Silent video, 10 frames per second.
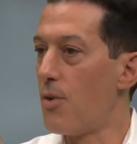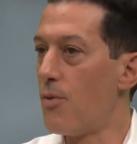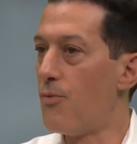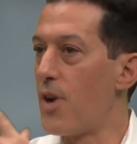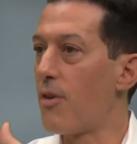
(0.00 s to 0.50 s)

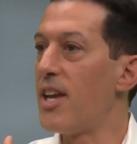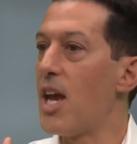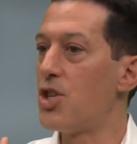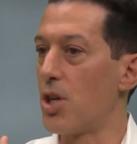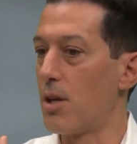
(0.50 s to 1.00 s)

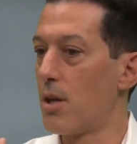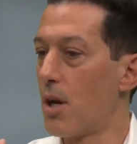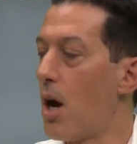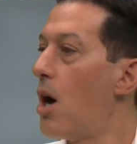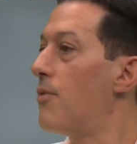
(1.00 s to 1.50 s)
variation
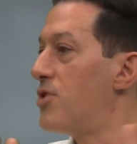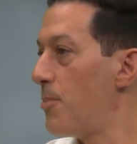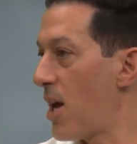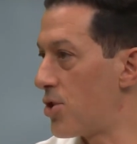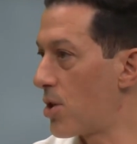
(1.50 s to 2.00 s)
of
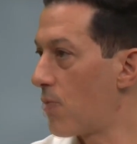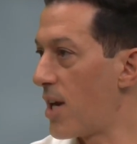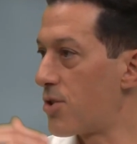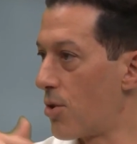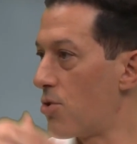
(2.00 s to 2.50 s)
dementia,
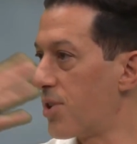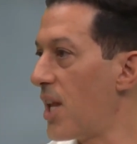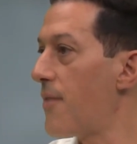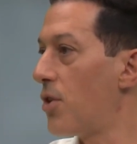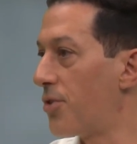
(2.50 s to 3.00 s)
right? So there's
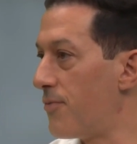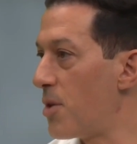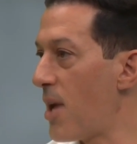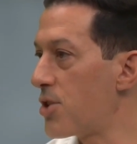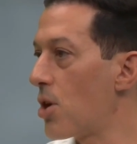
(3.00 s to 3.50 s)
levels of
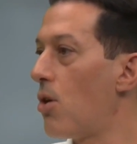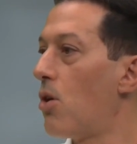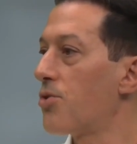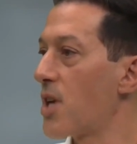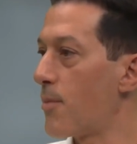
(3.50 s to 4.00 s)
dementia.
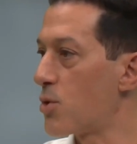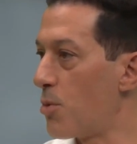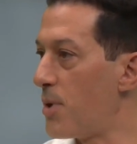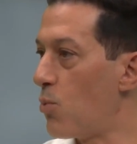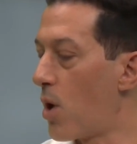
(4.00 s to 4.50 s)
Alzheimer's
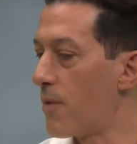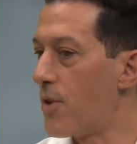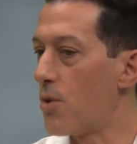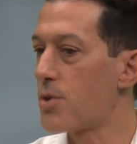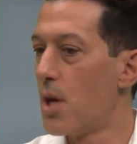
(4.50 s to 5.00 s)
would be one of
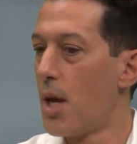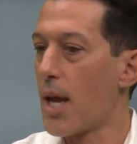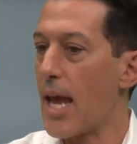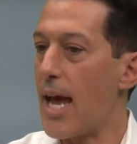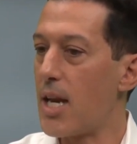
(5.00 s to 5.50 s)
those.
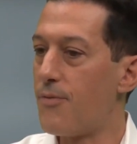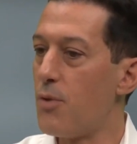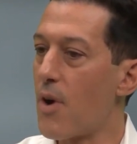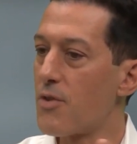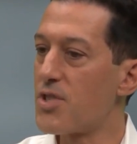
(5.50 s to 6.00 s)
And if
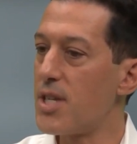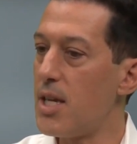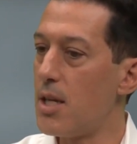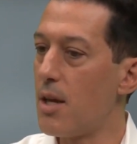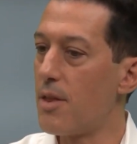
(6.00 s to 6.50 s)
you've ever
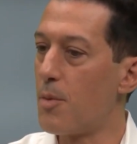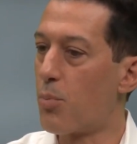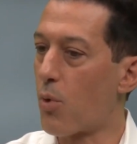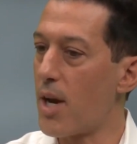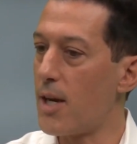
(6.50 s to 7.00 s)
seen the
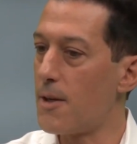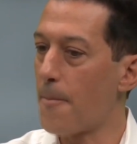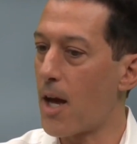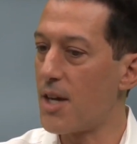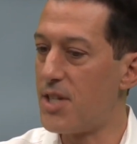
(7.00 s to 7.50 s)
brain,
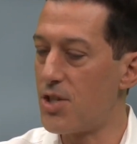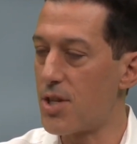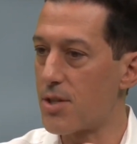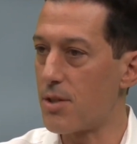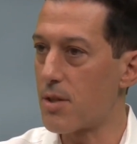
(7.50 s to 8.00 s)
I teach
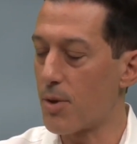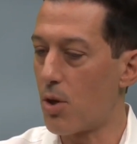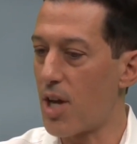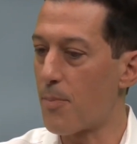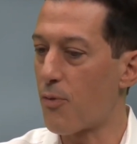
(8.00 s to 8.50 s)
this in something
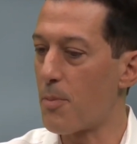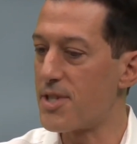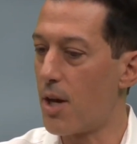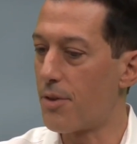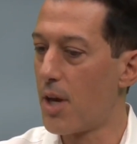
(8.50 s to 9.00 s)
called high performance
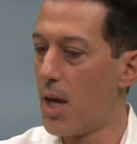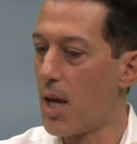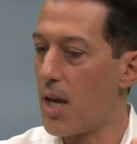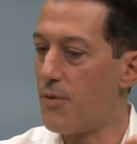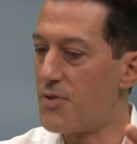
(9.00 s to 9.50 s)
health.
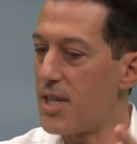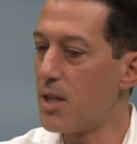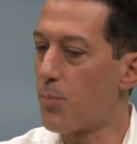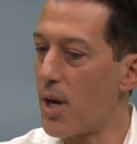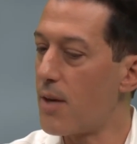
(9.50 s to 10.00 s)
If you've seen
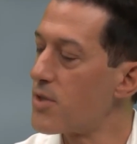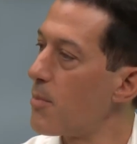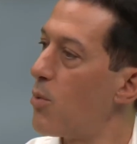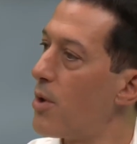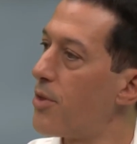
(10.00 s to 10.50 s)
the brain of
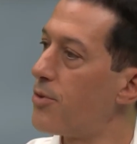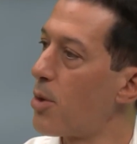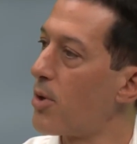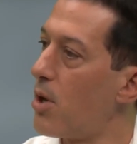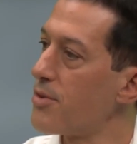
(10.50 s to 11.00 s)
someone with
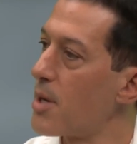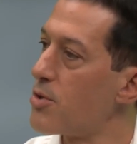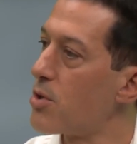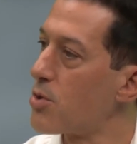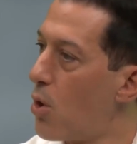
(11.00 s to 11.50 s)
terminal
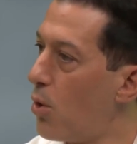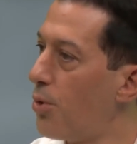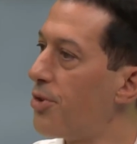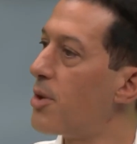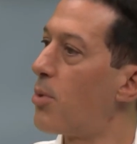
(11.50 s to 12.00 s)
Alzheimer's, there's
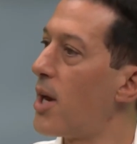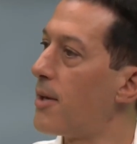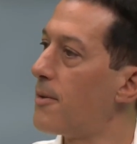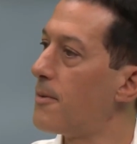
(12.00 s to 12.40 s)
holes in the brain.